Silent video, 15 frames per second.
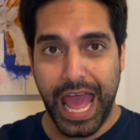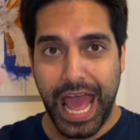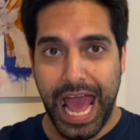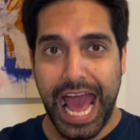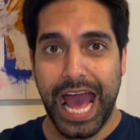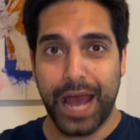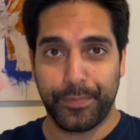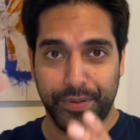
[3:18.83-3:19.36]

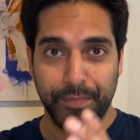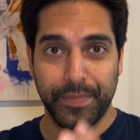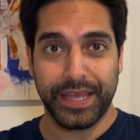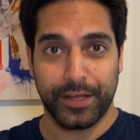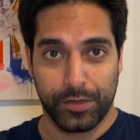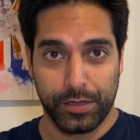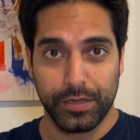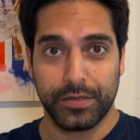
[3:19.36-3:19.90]
Happy
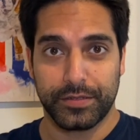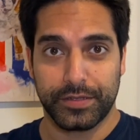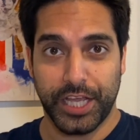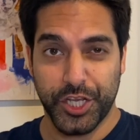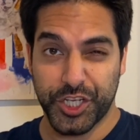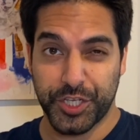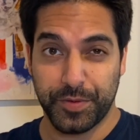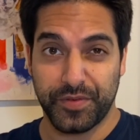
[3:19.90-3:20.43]
Meal, that
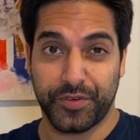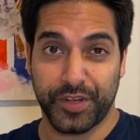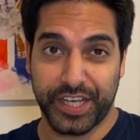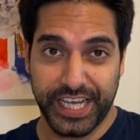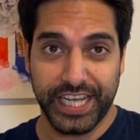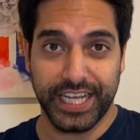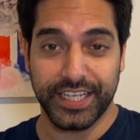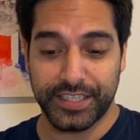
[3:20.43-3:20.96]
used to be for
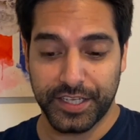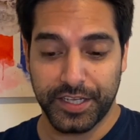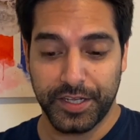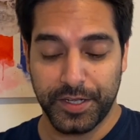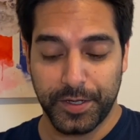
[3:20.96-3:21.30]
kids,